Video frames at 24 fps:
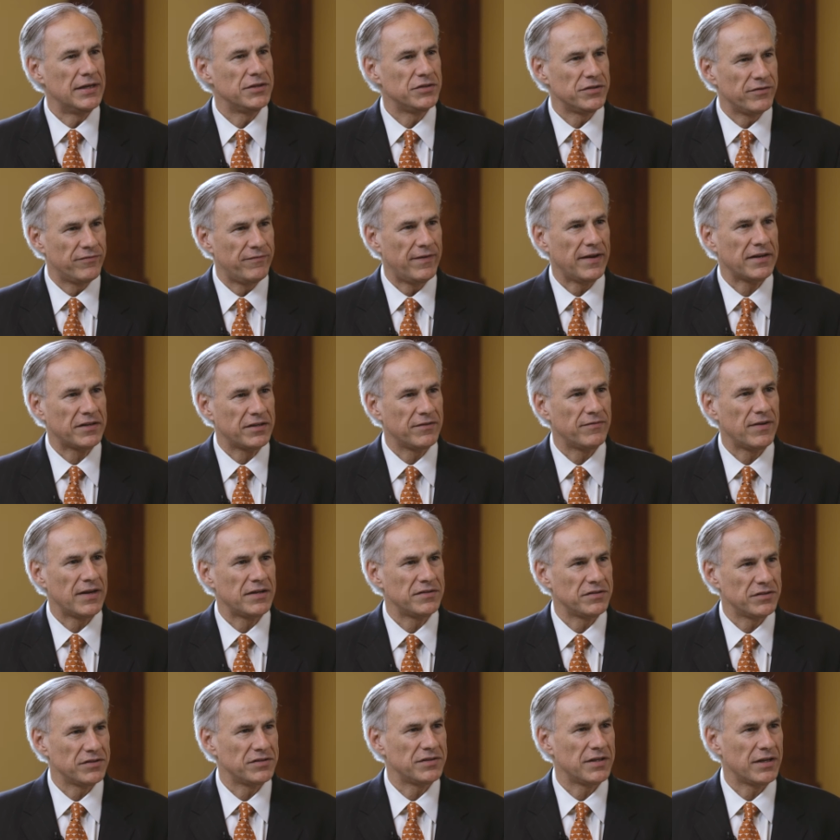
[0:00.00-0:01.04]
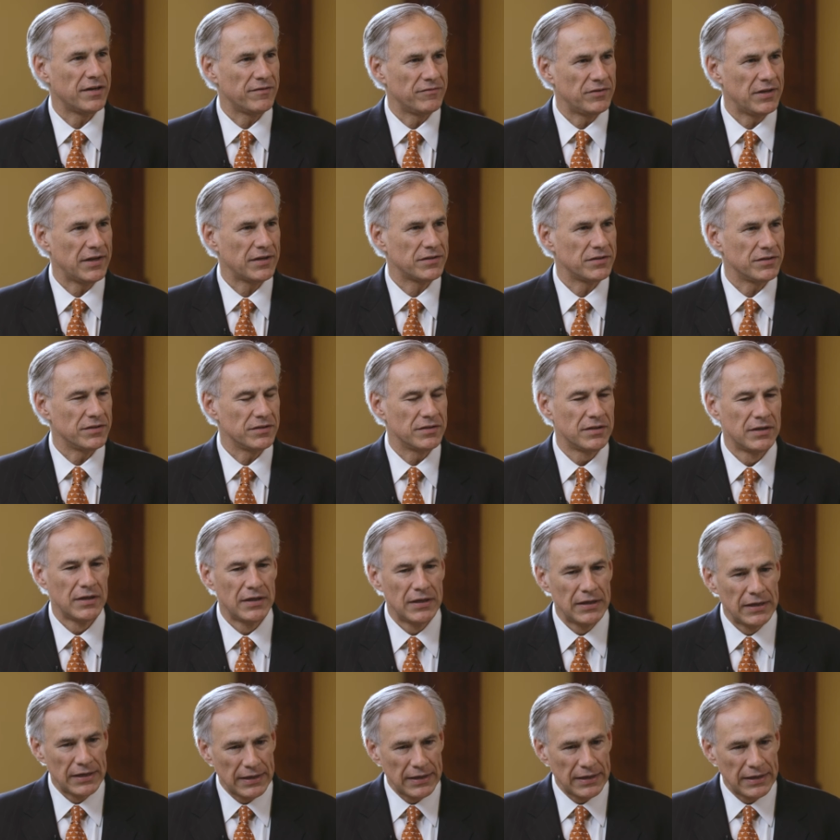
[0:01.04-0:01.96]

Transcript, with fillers: as effective as the state of Texas.